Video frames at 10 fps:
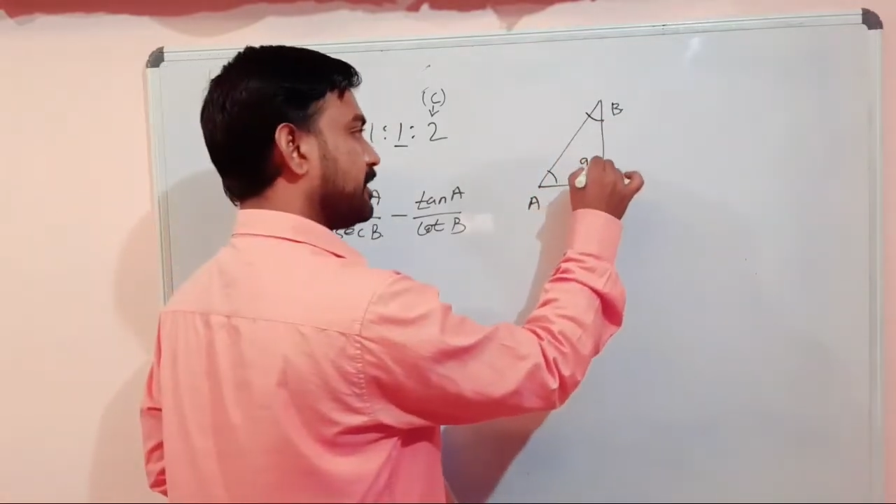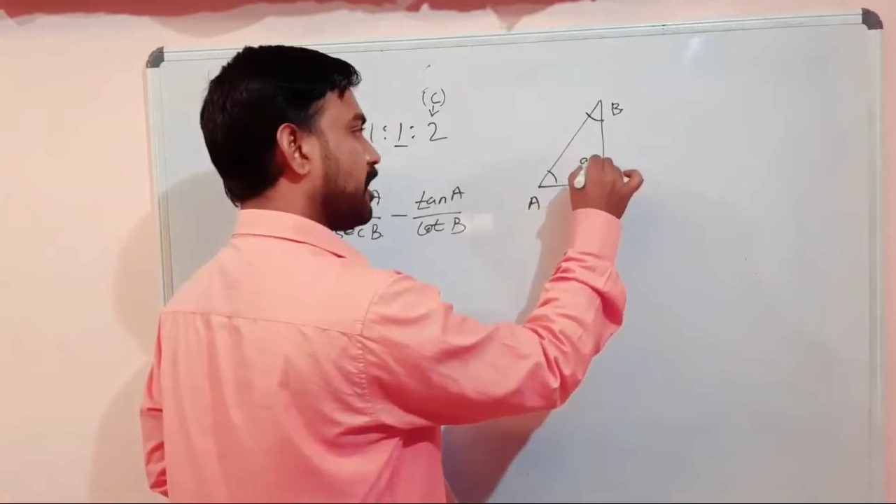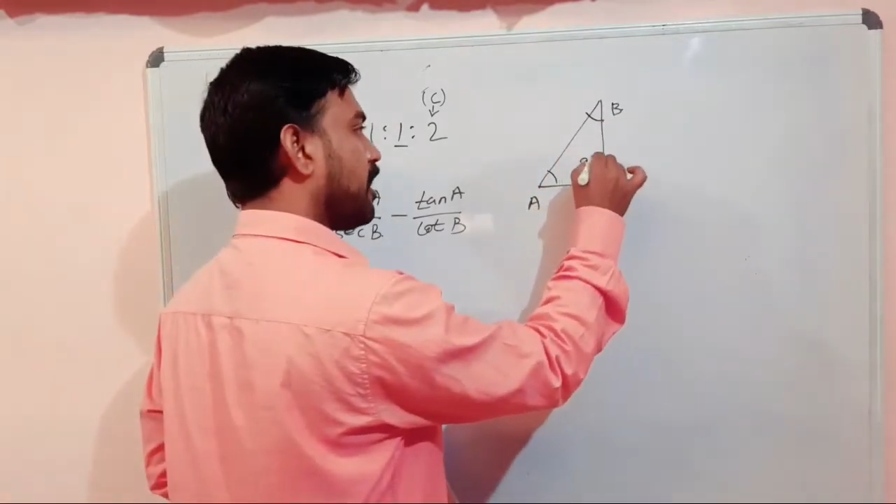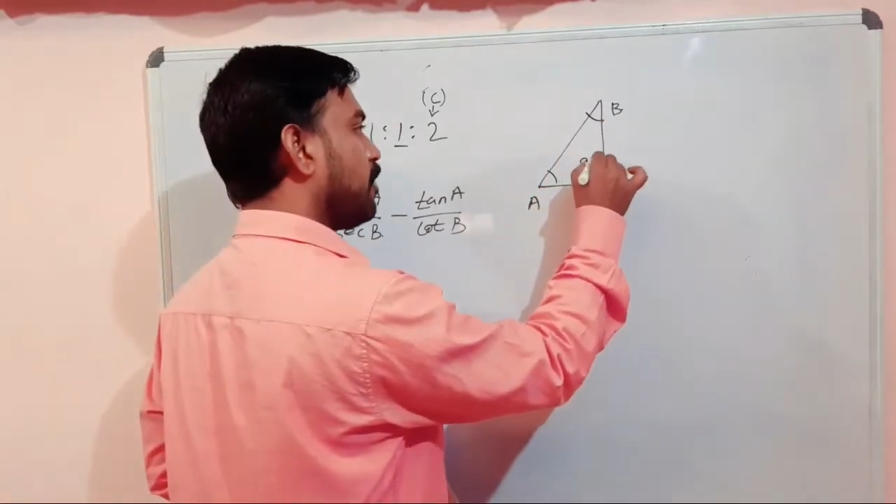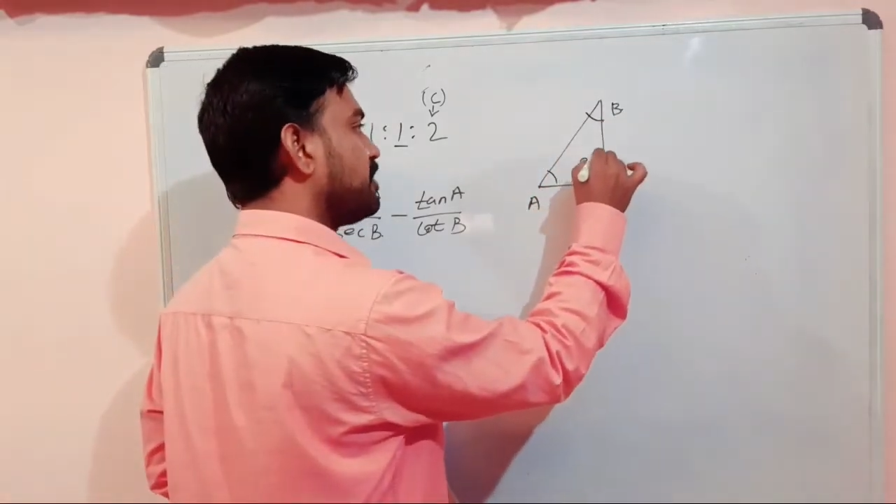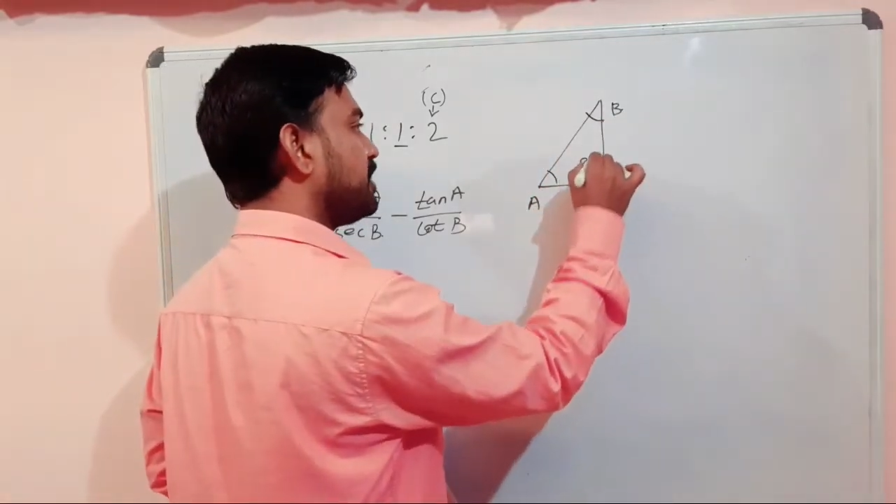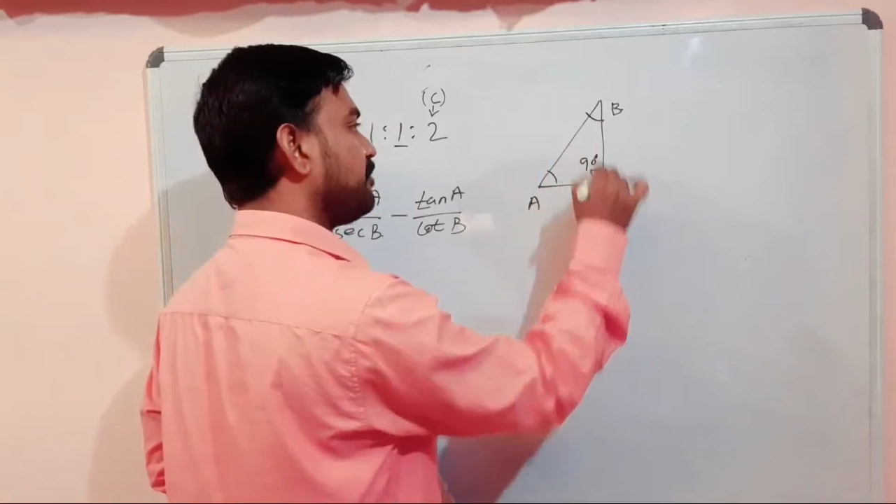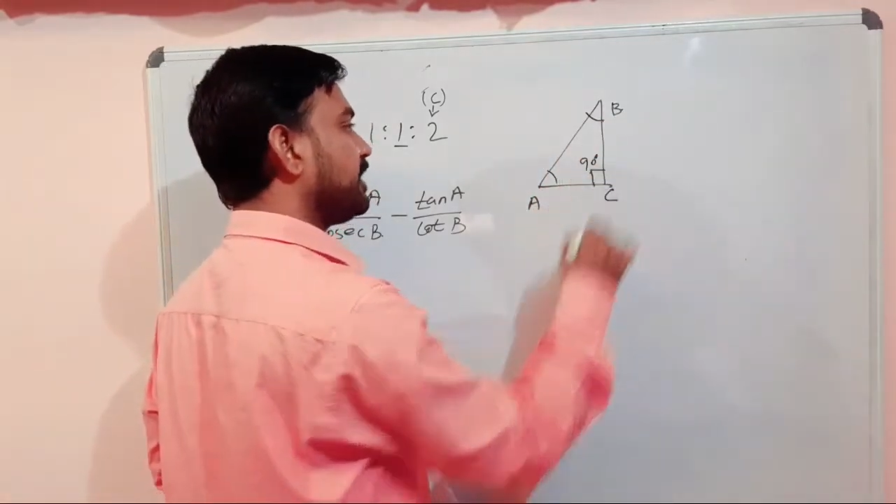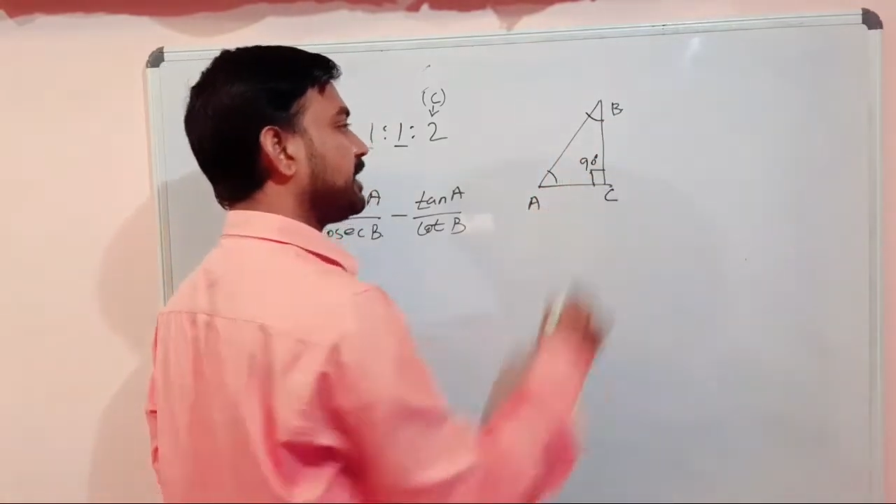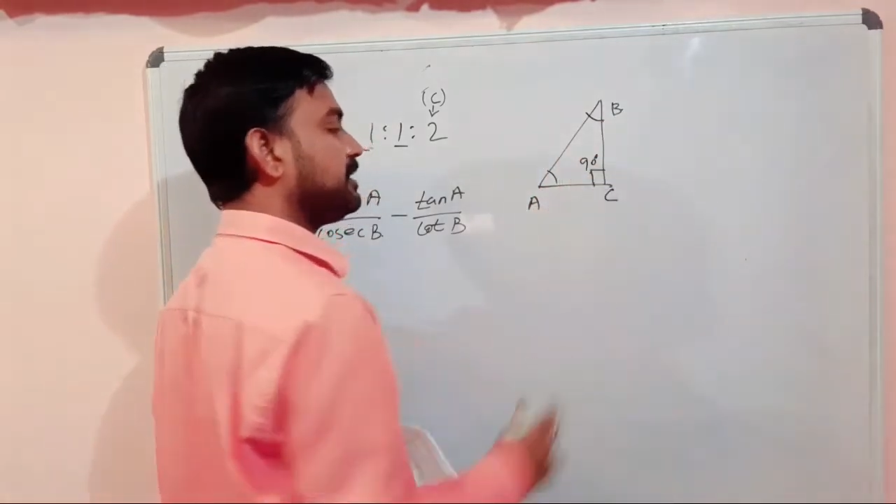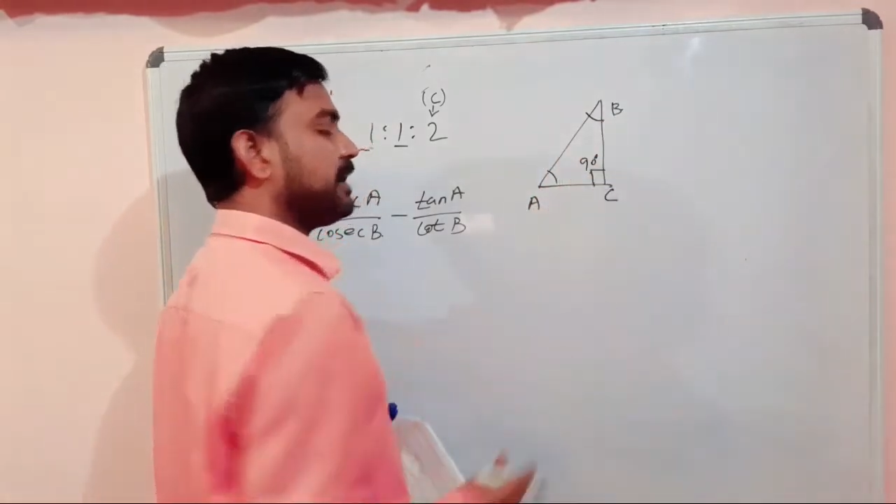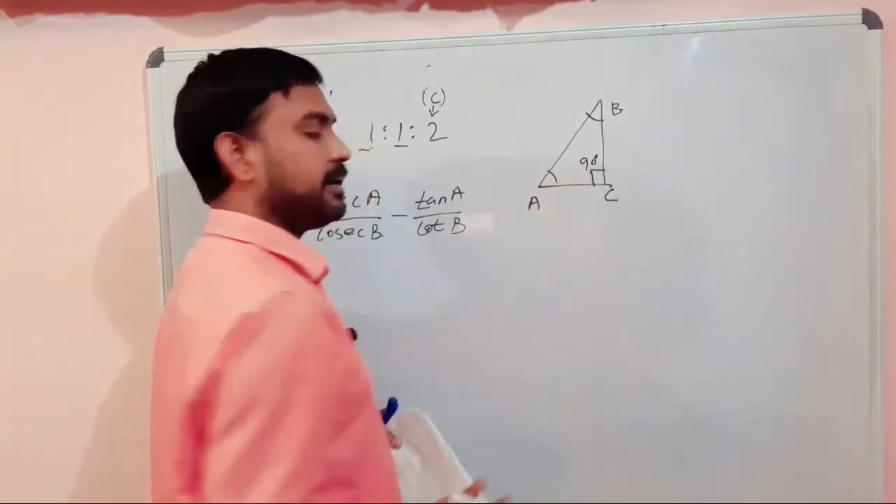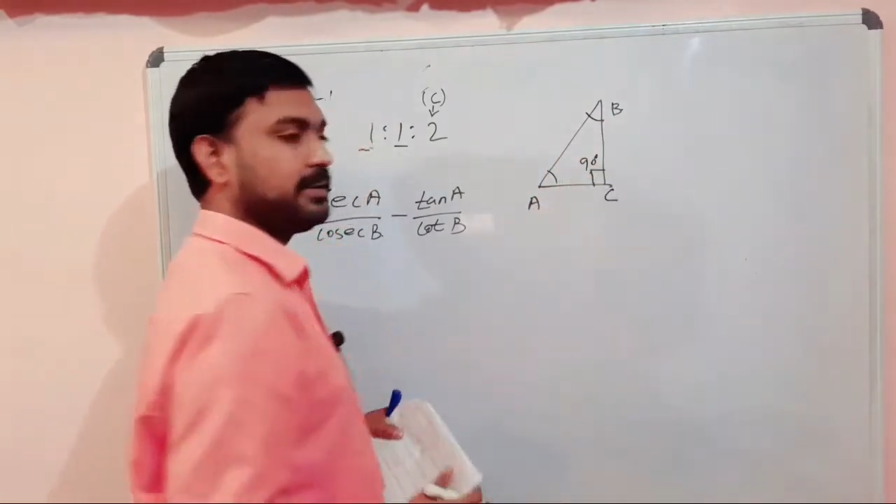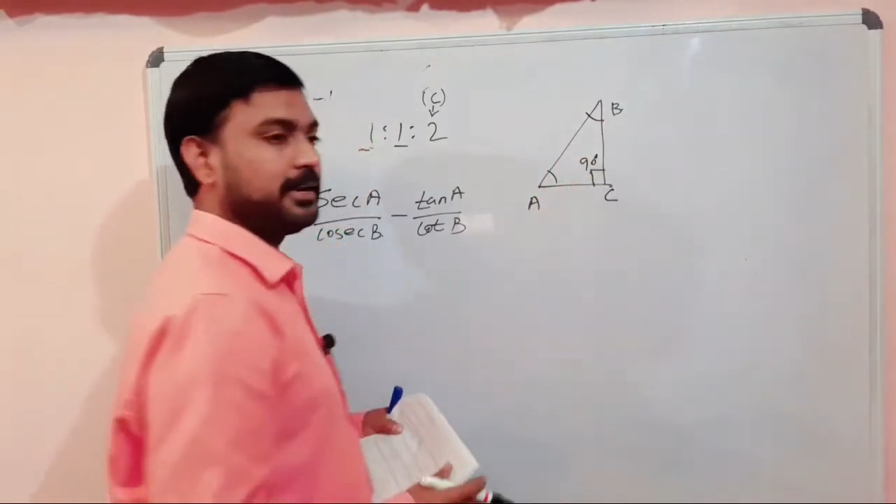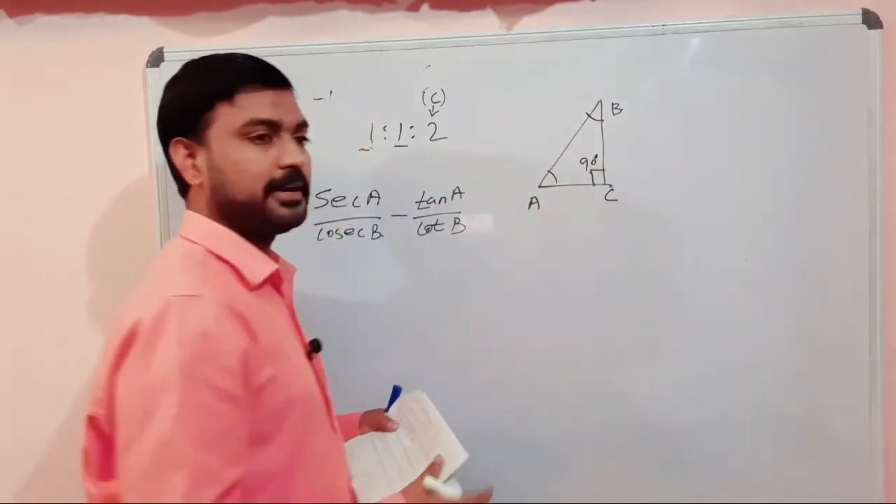How did we get
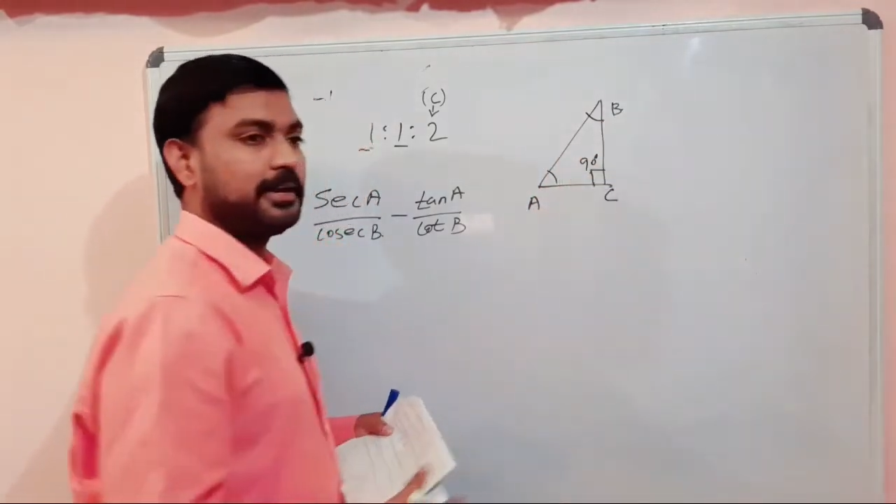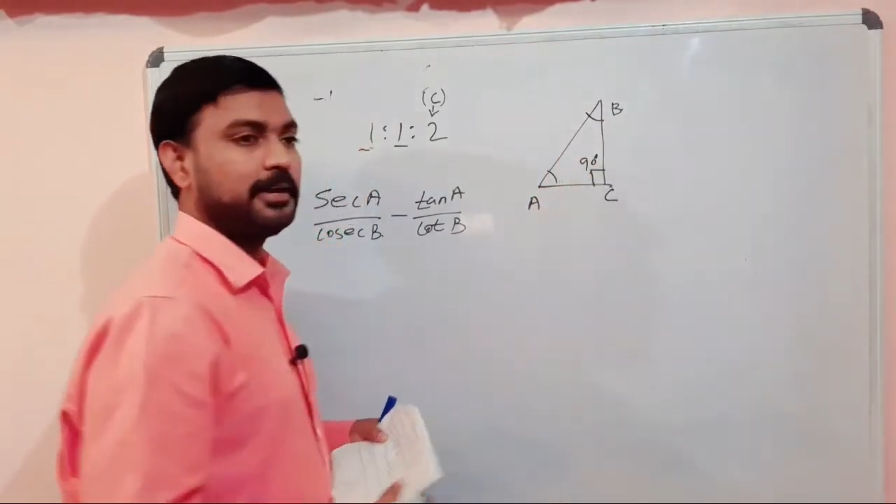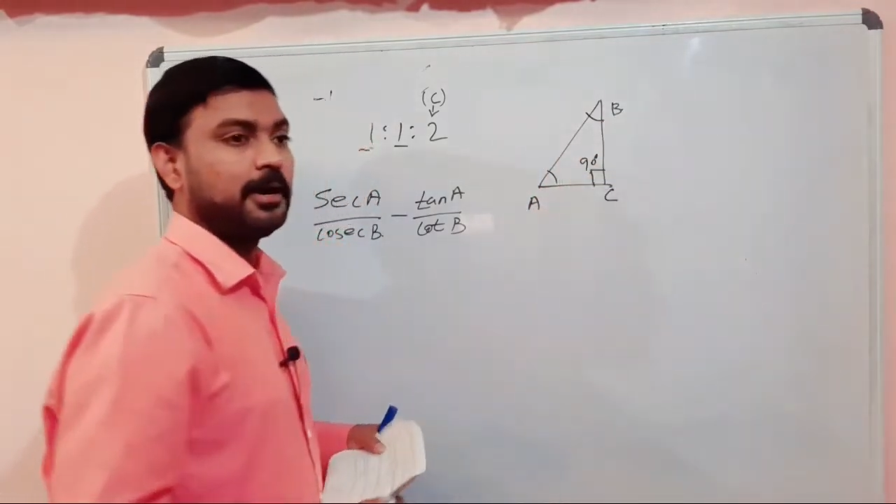90 degree?